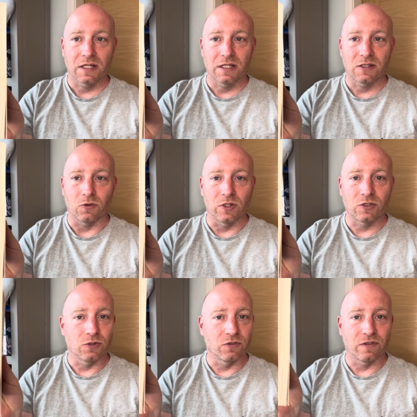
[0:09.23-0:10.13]
It's only
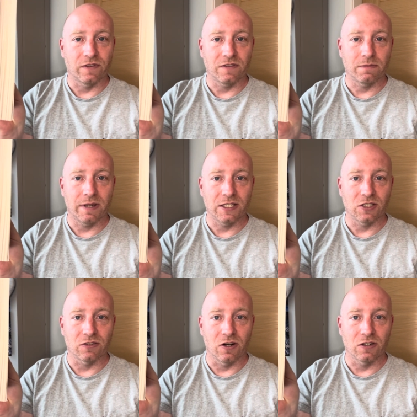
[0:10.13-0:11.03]
250 pages
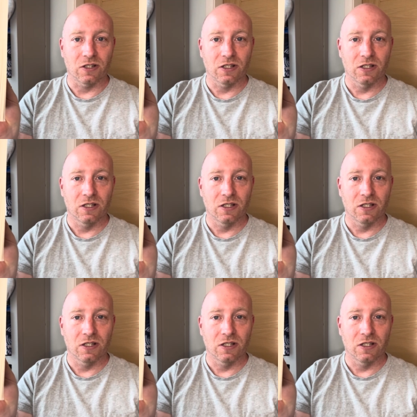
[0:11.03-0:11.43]
long.